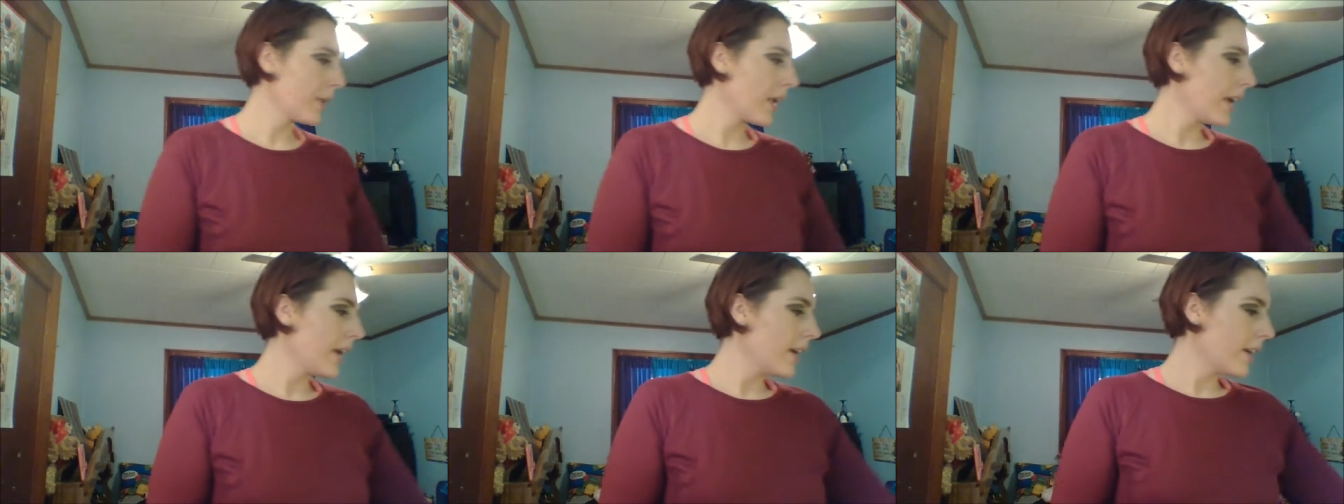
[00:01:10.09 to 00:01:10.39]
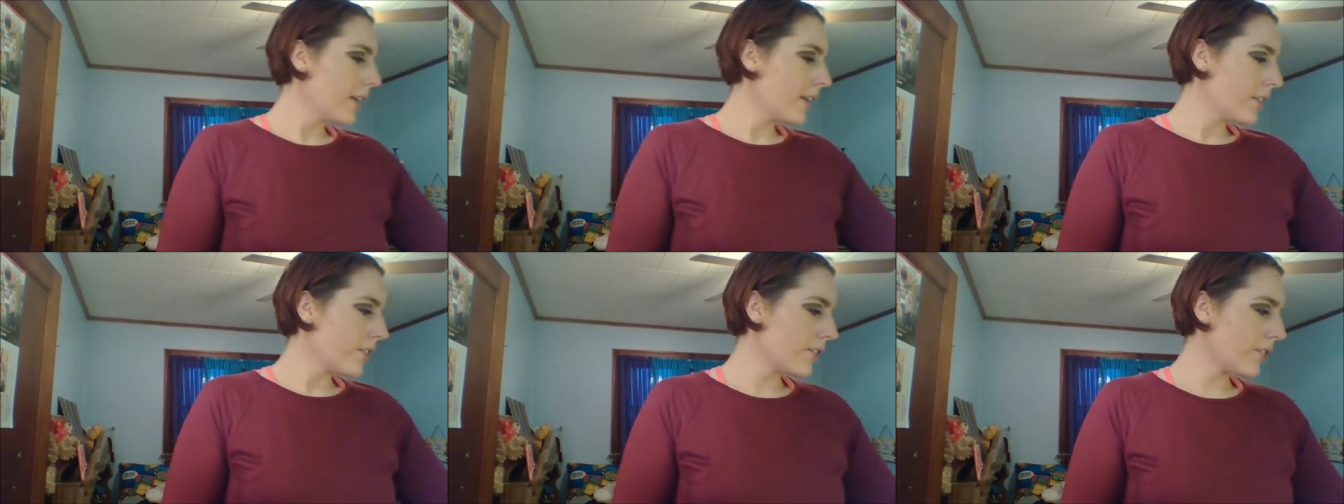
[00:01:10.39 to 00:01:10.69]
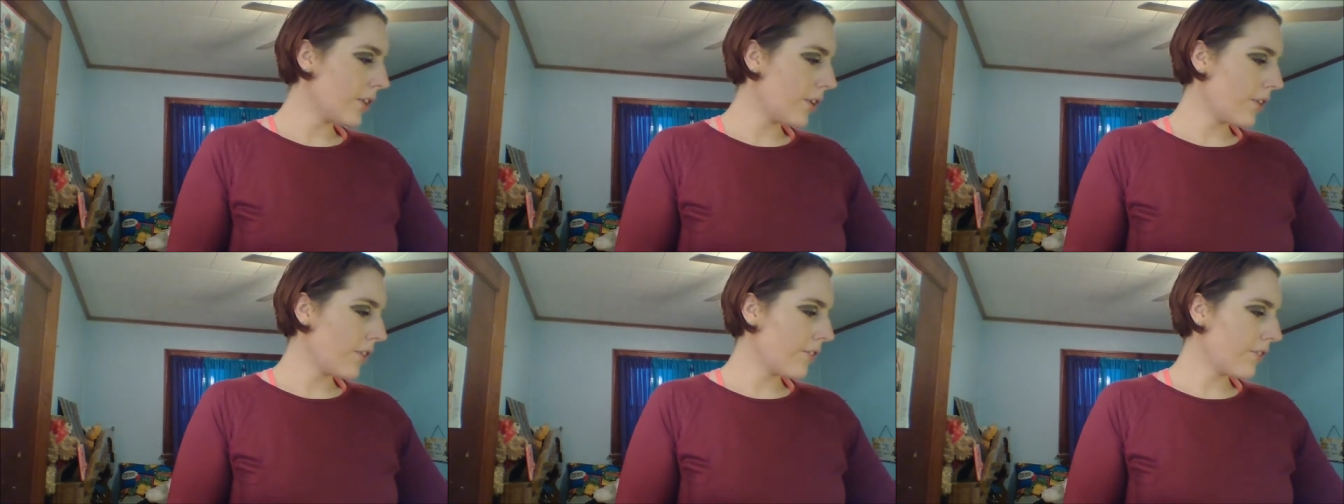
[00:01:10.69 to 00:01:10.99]
So
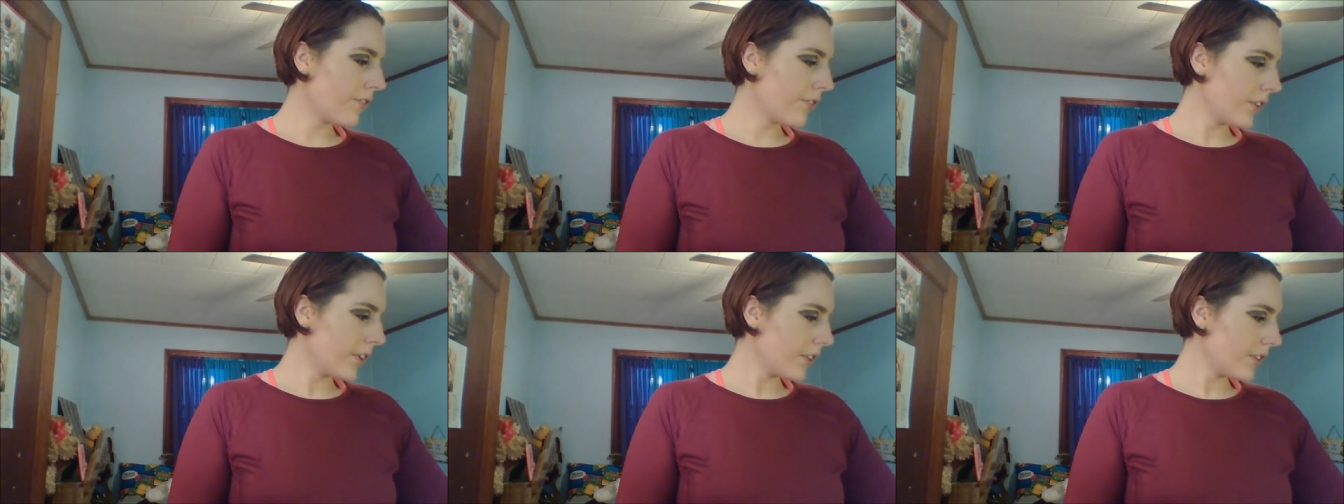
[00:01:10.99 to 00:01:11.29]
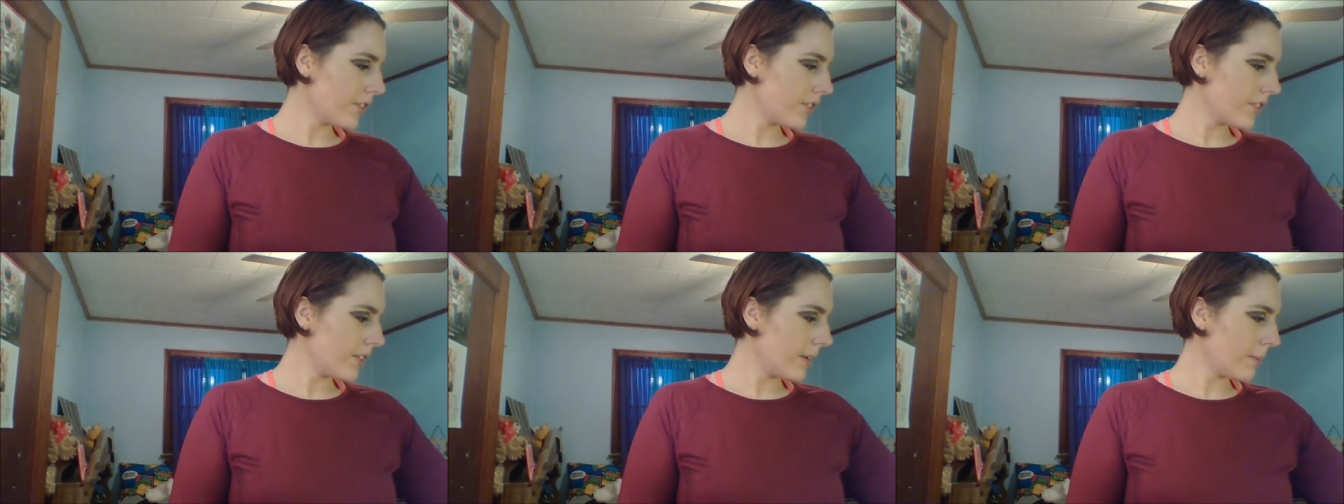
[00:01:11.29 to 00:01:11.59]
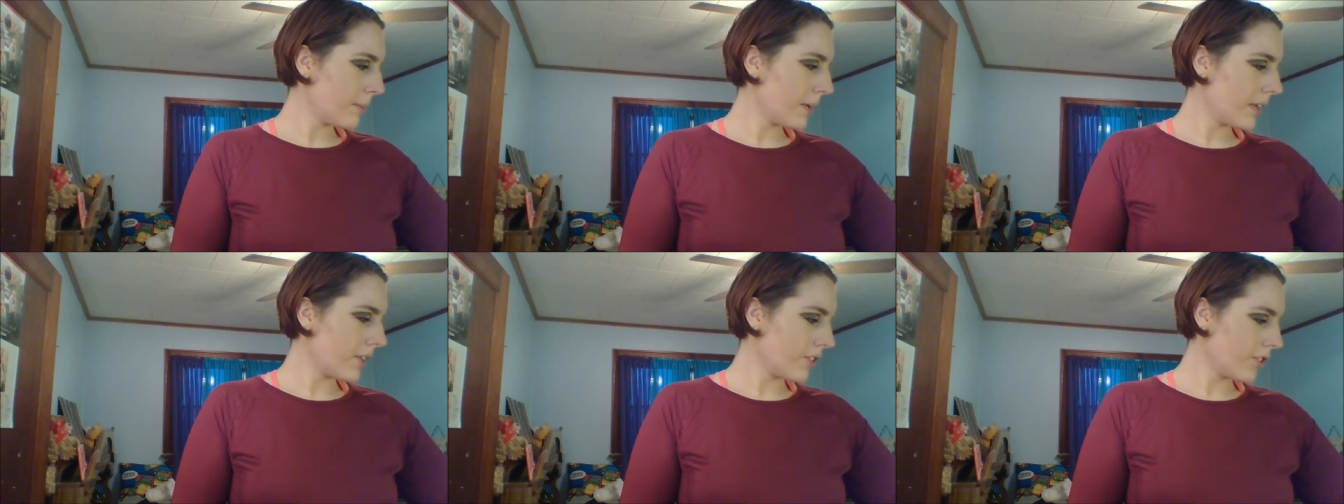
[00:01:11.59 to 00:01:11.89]
first I'm going
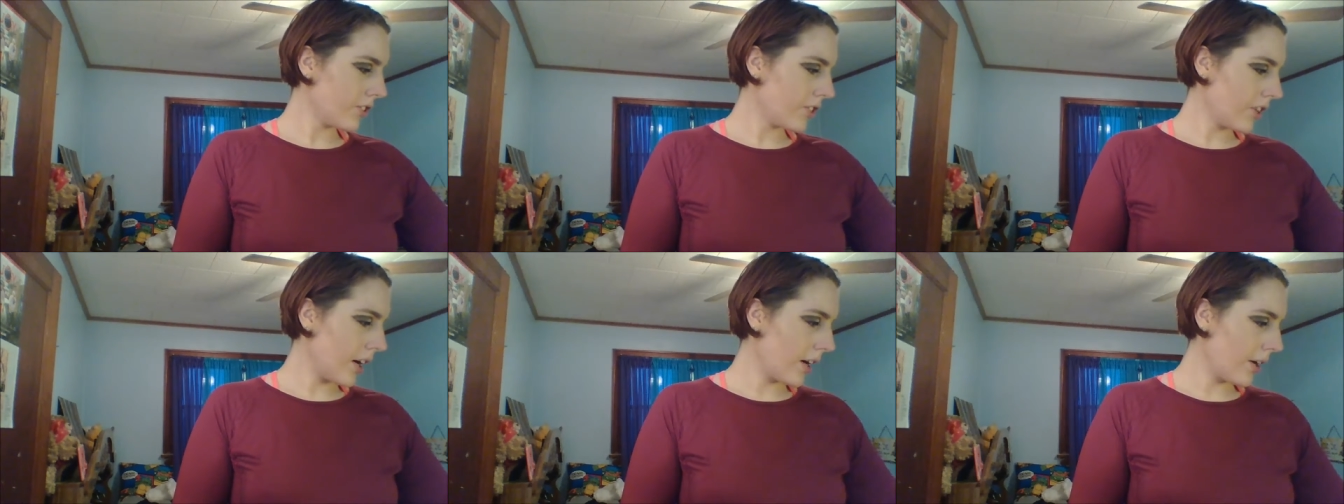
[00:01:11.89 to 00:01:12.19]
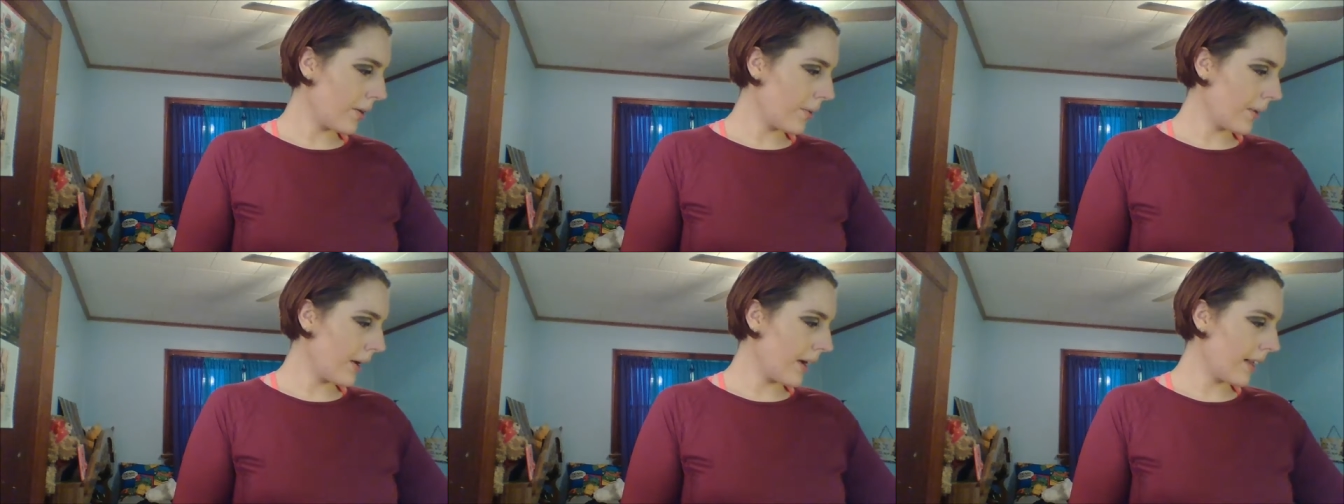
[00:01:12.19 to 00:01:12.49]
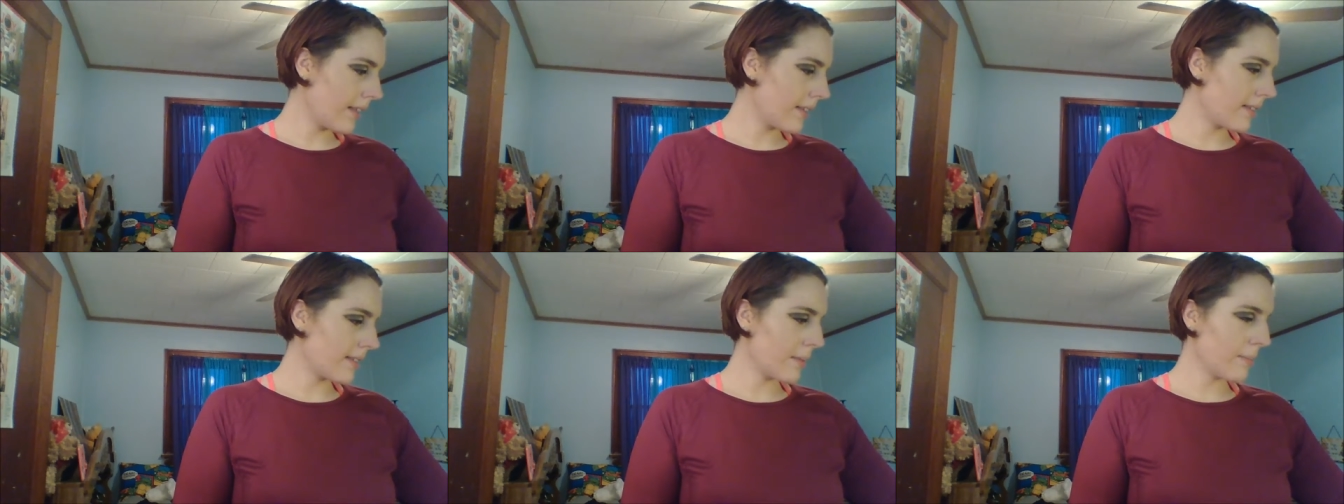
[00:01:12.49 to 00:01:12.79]
to start with
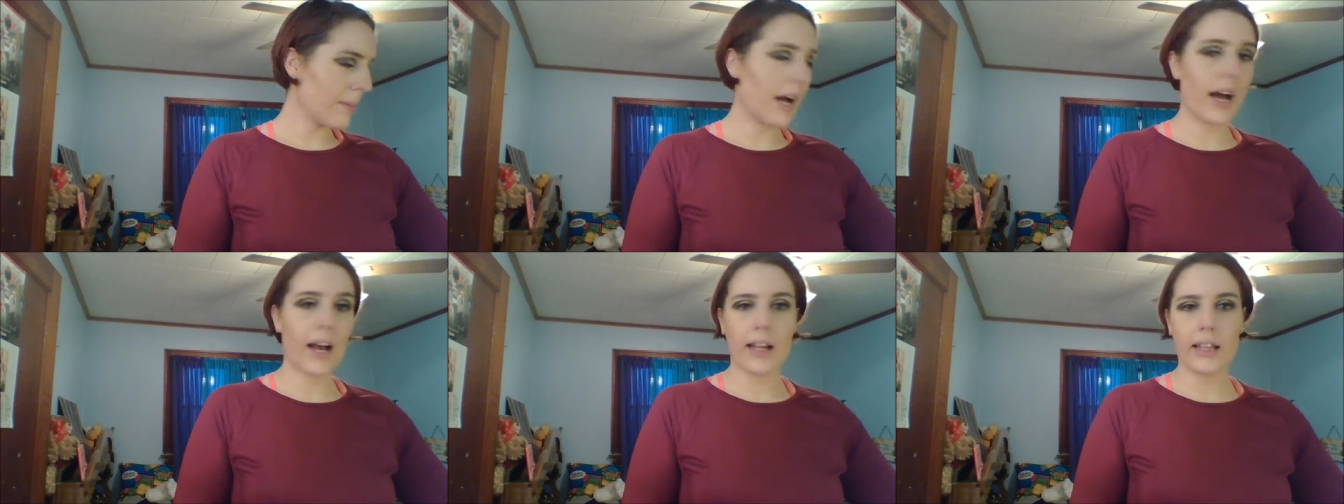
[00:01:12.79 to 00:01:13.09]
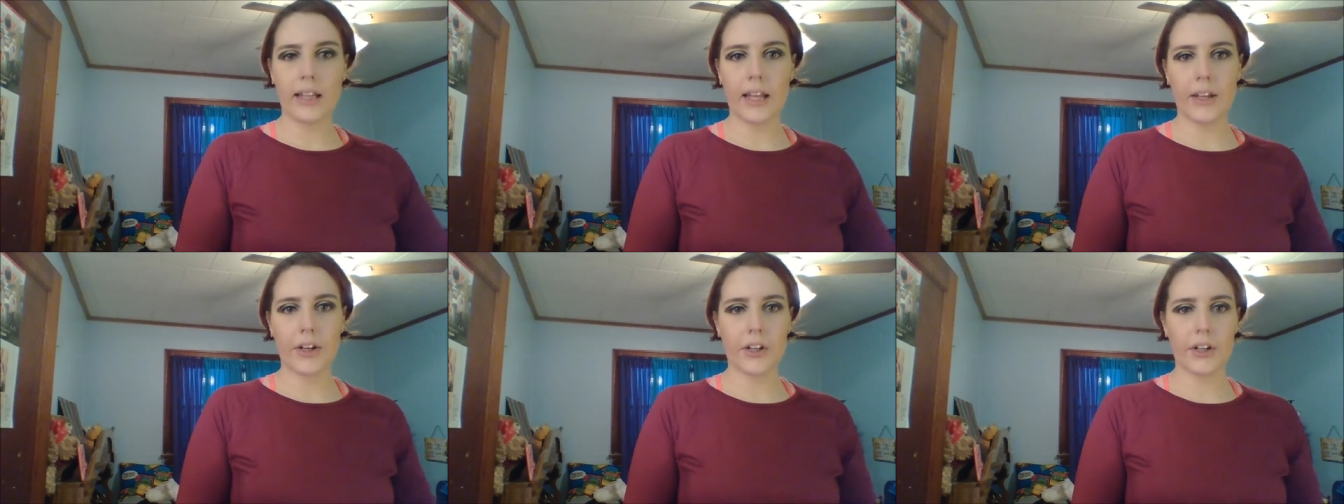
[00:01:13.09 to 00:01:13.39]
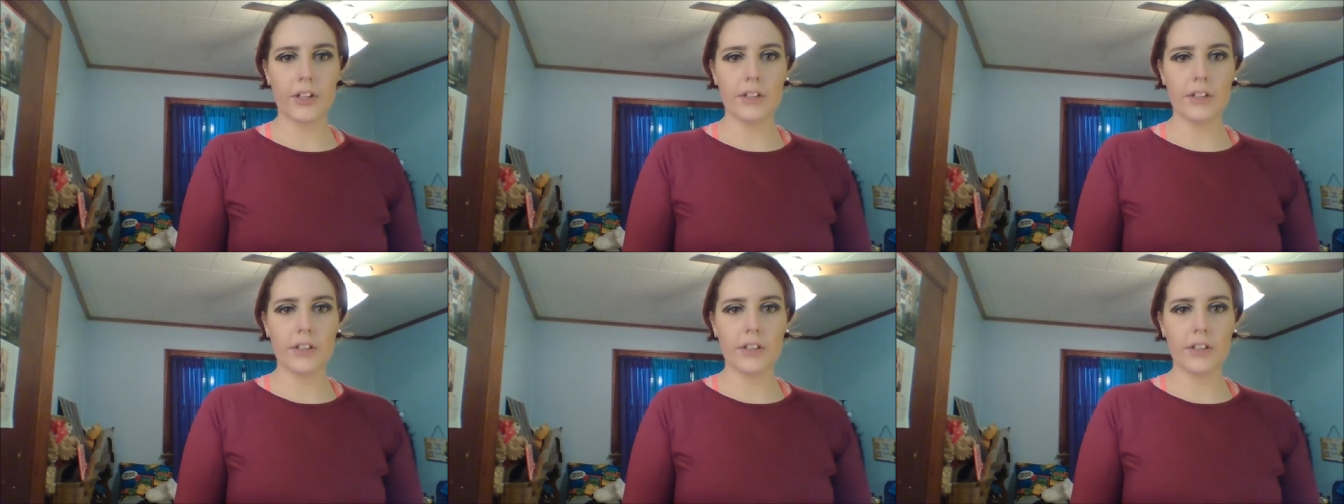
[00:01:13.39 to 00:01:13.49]
some highlighters.